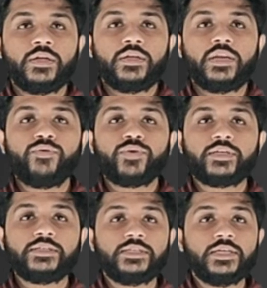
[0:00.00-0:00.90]
Now you
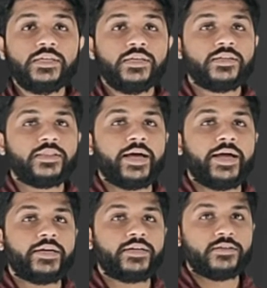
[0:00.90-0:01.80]
can see
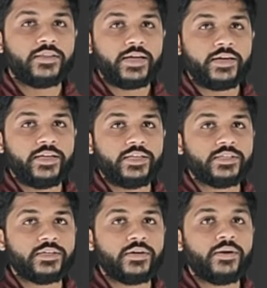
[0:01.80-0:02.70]
that there is
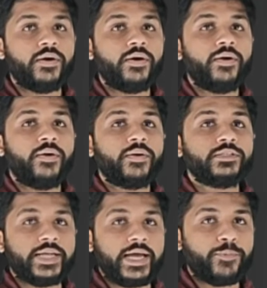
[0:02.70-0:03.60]
a
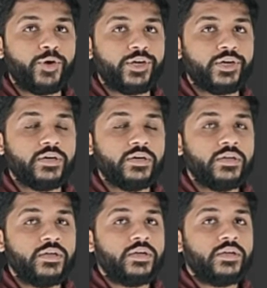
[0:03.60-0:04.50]
stack pointer.
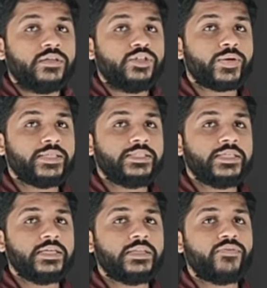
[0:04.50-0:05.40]
You can
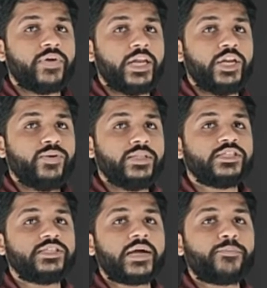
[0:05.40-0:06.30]
see the value in the
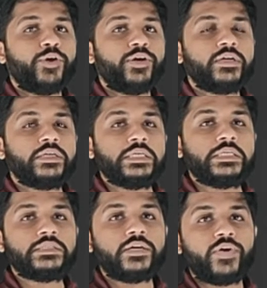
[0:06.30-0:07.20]
stack pointer
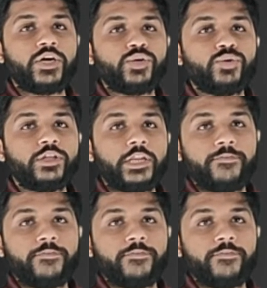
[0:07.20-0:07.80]
is the 1 2 3